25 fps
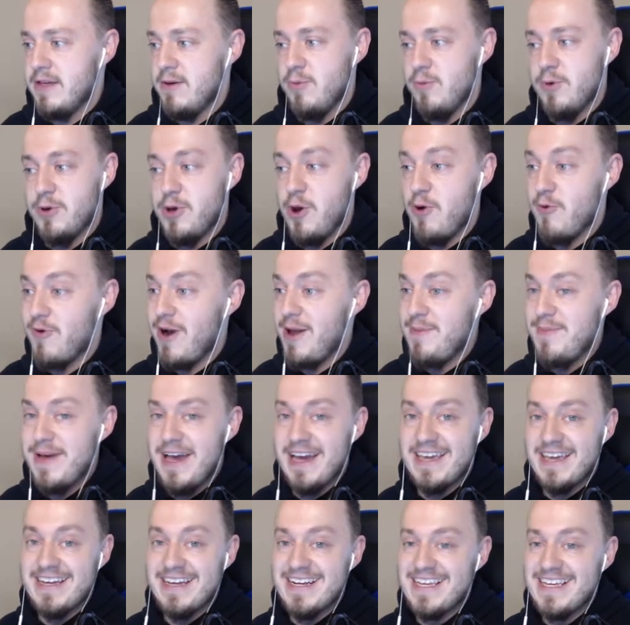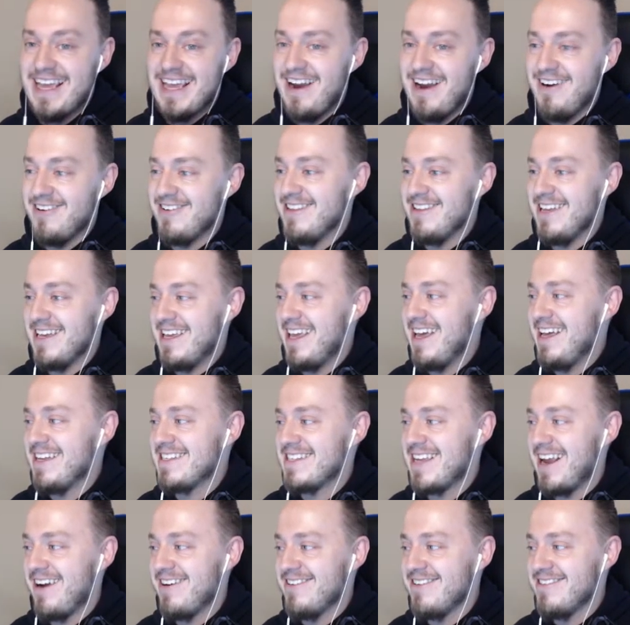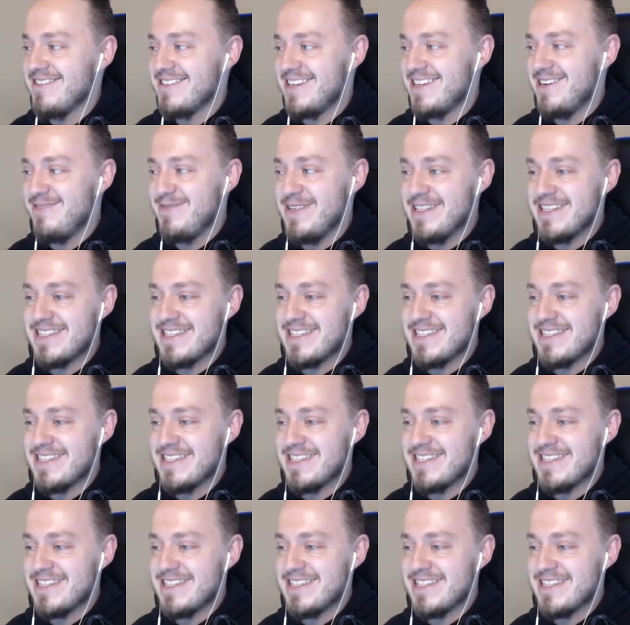We'll go right back into Carol, I guess. Carol's going to be